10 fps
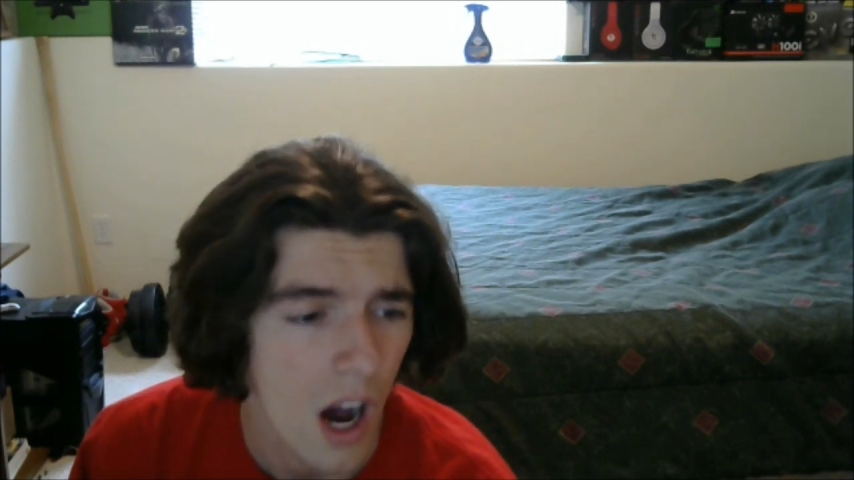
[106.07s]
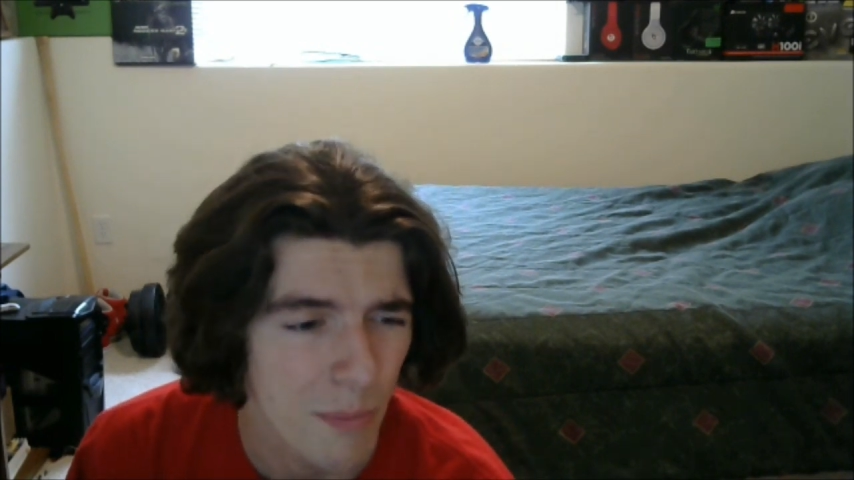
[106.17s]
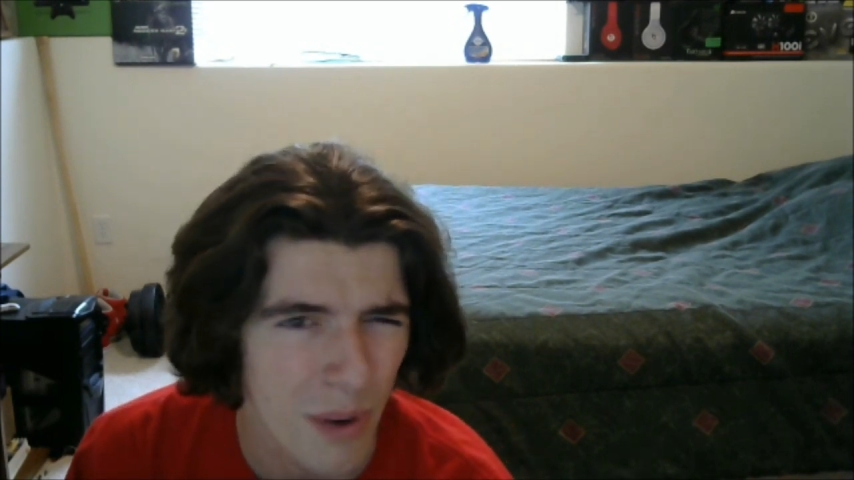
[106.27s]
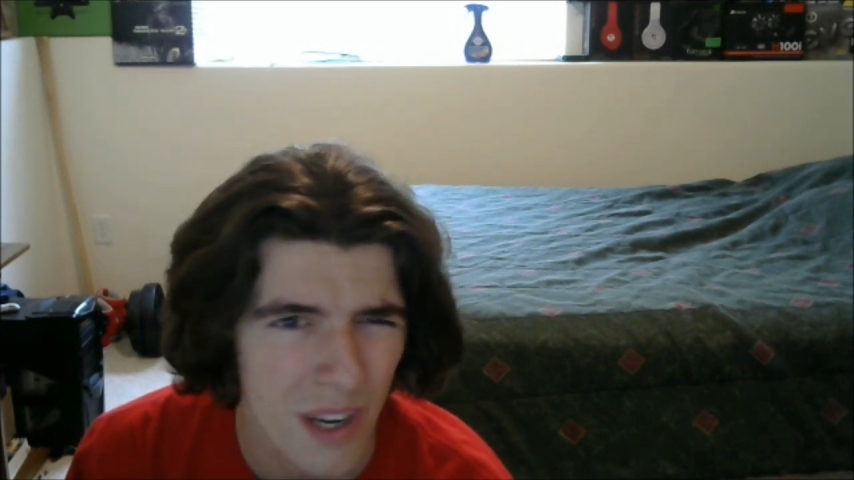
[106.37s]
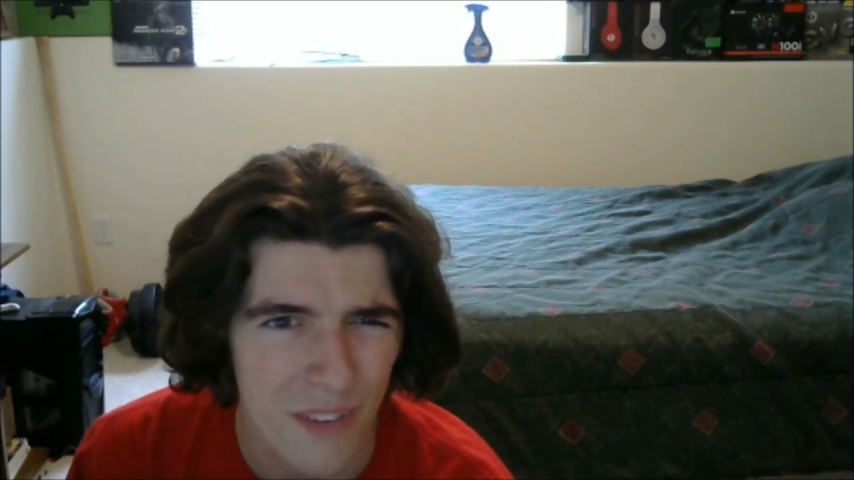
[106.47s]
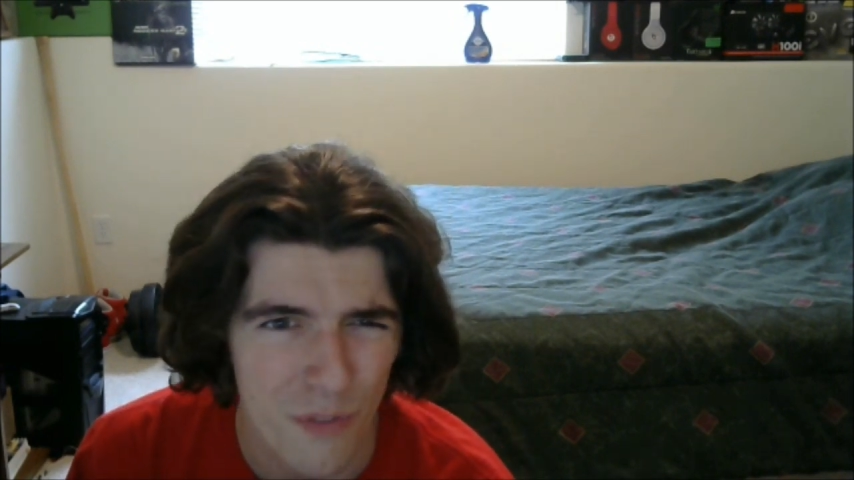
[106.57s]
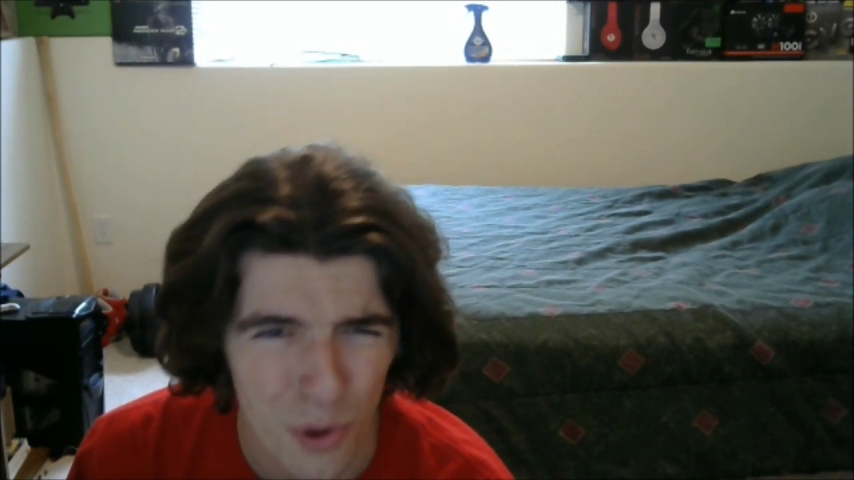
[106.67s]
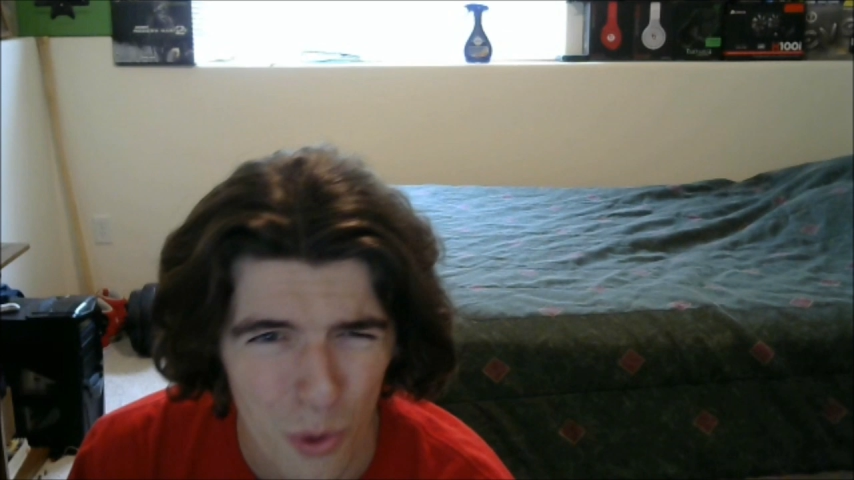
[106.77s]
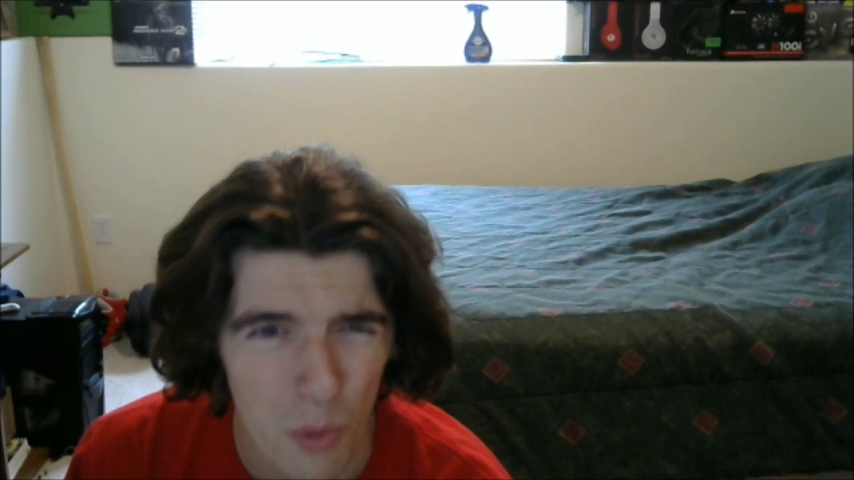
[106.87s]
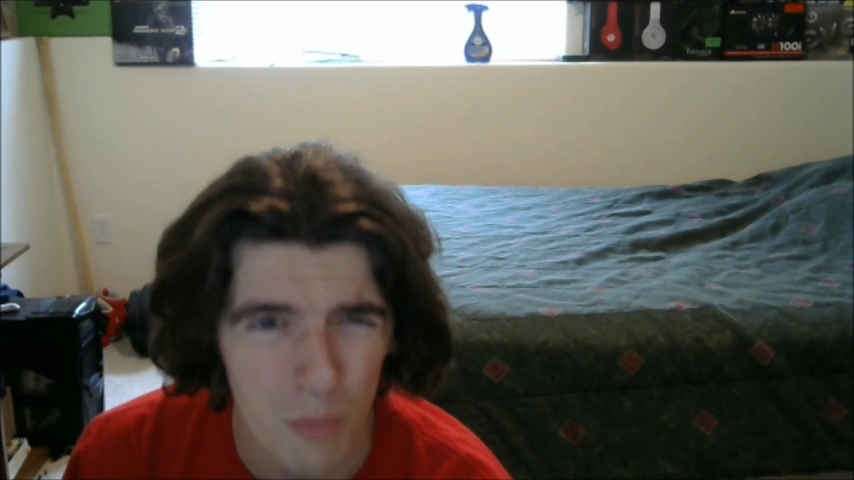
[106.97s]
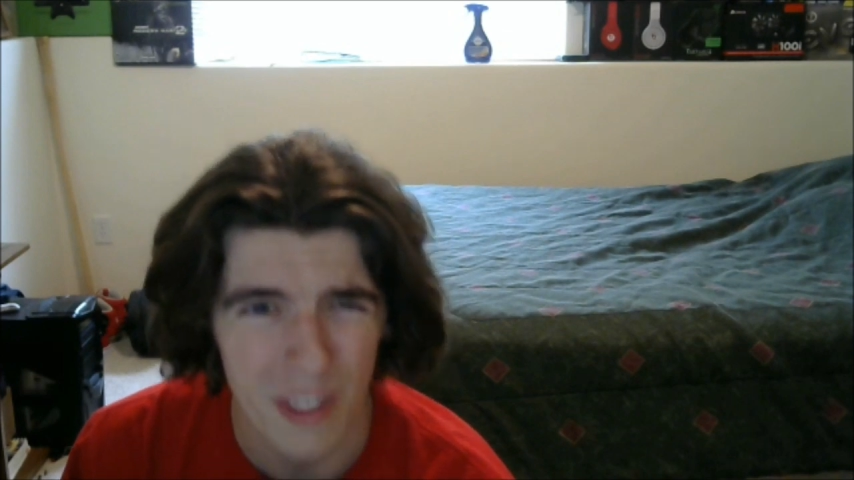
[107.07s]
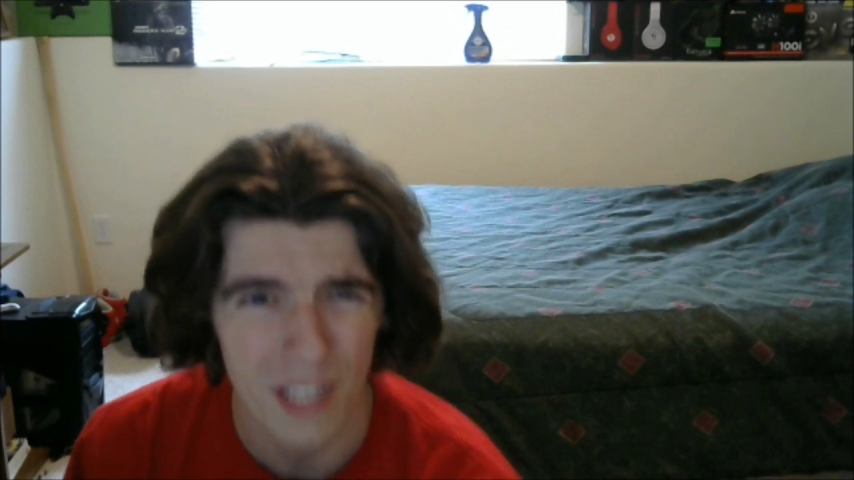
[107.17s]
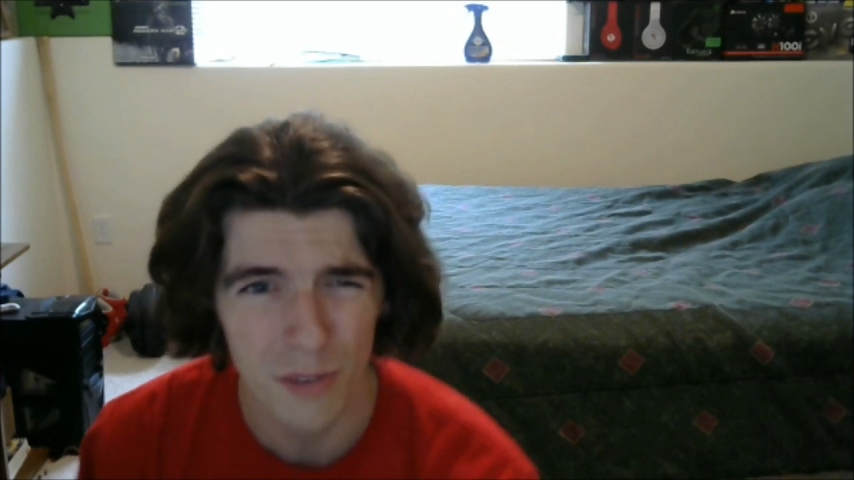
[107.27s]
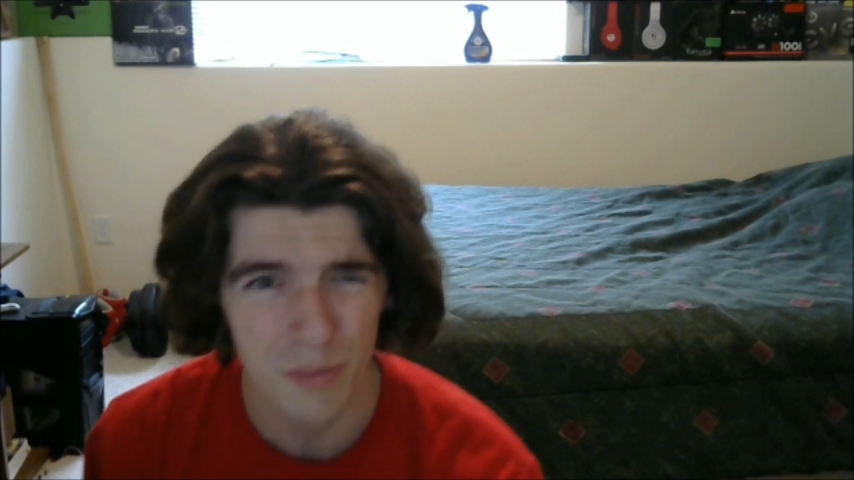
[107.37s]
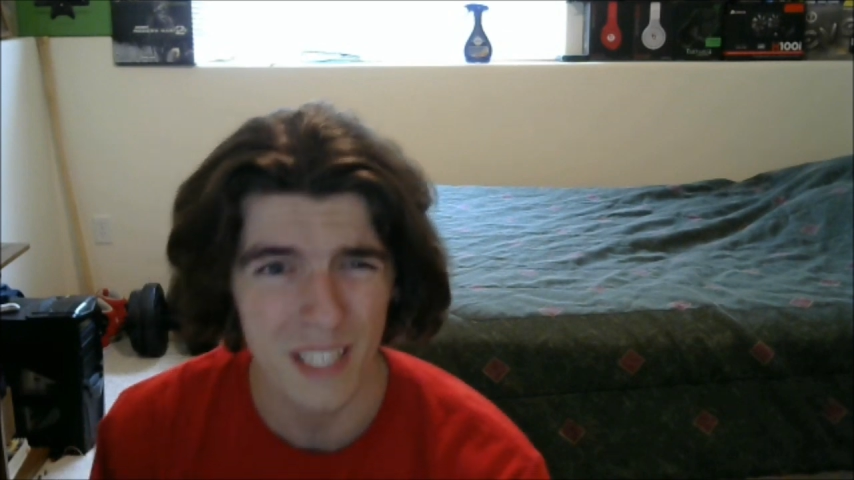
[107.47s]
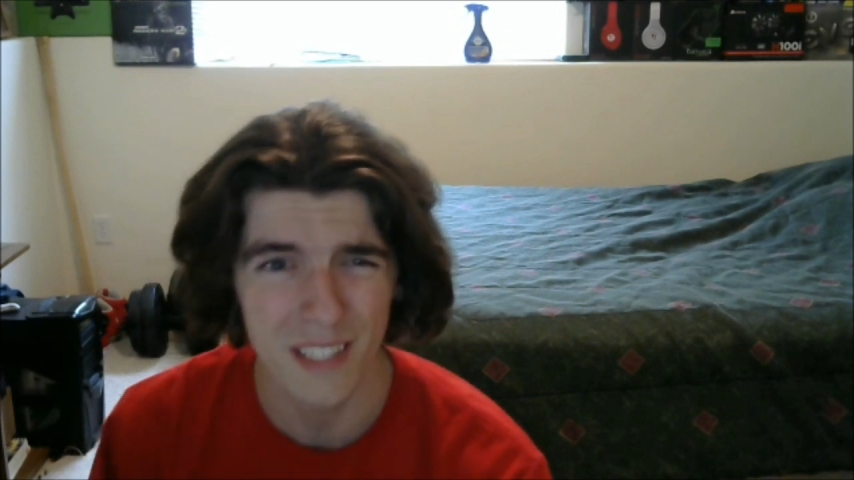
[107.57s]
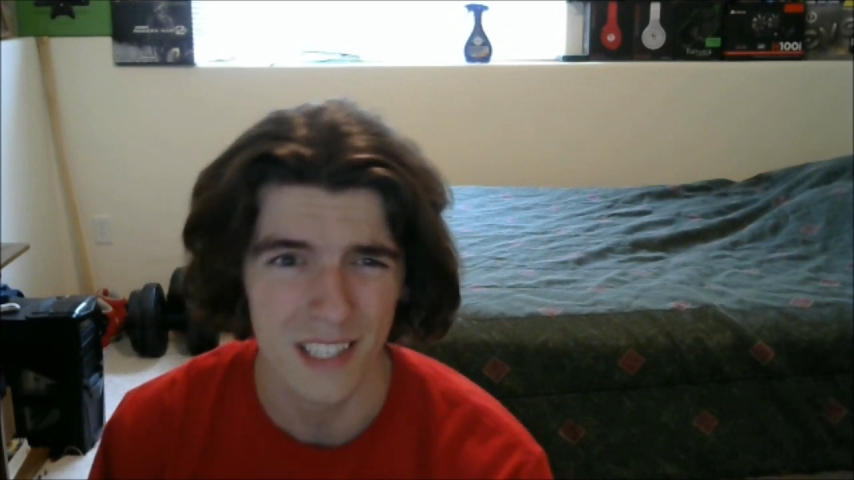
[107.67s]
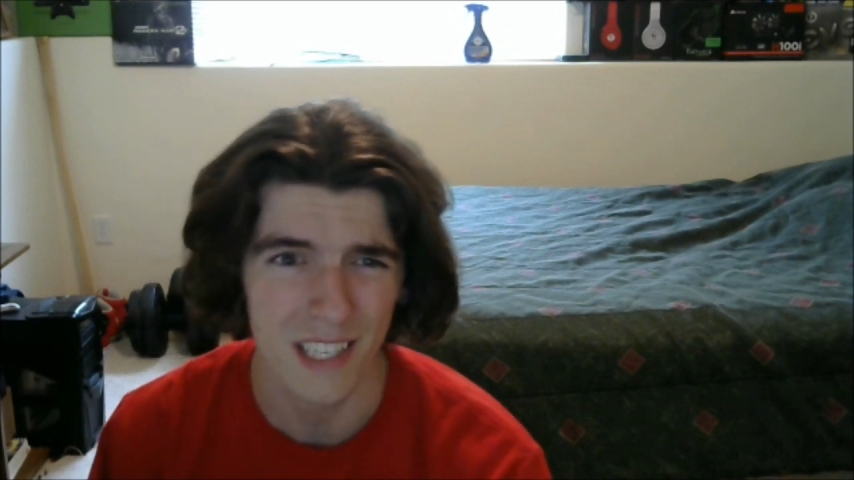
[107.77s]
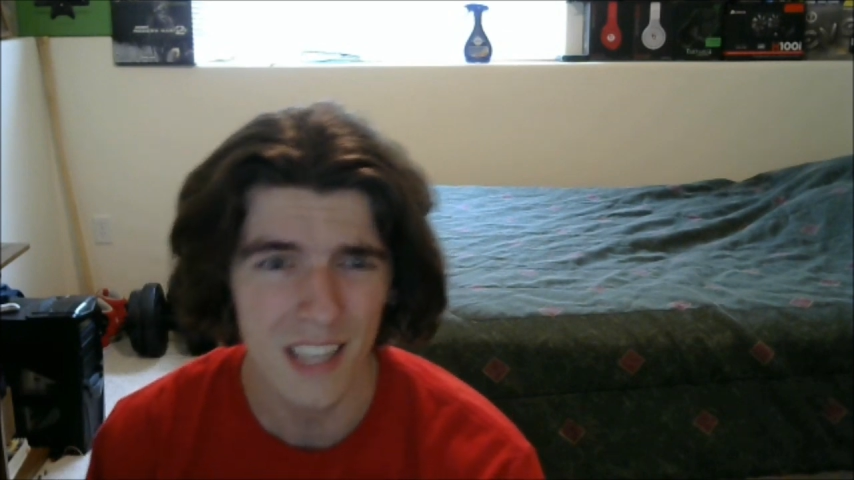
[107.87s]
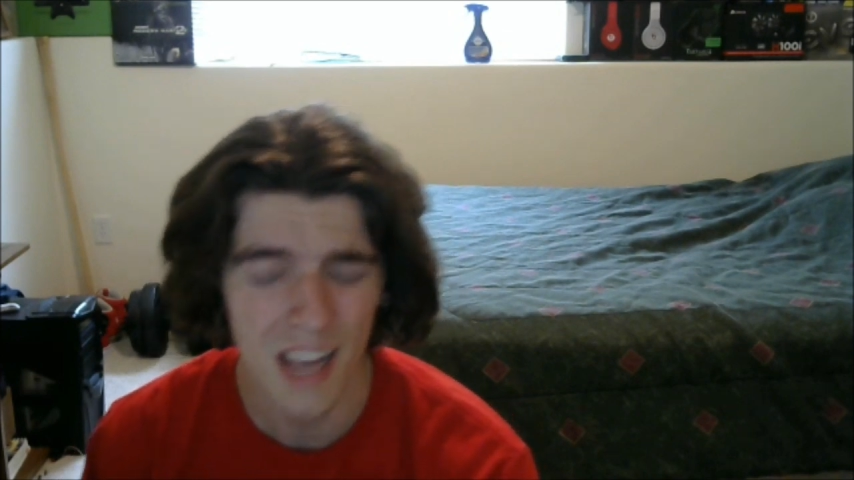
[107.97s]
But for a home theater
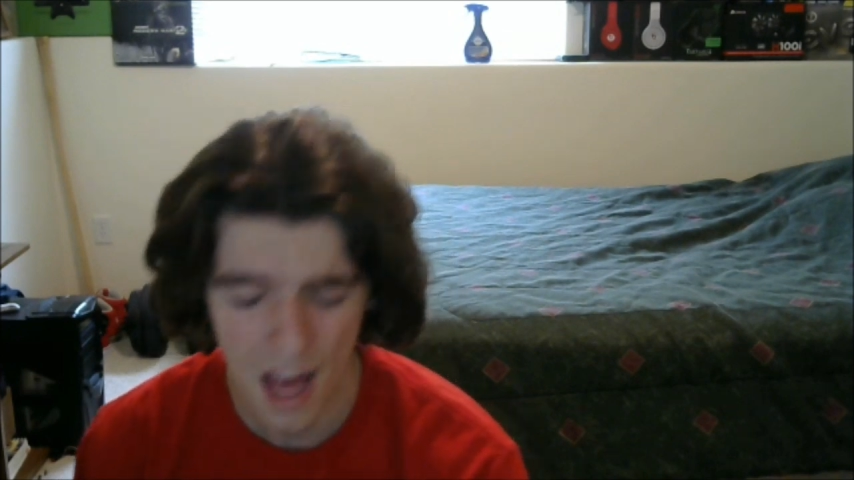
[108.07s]
PC,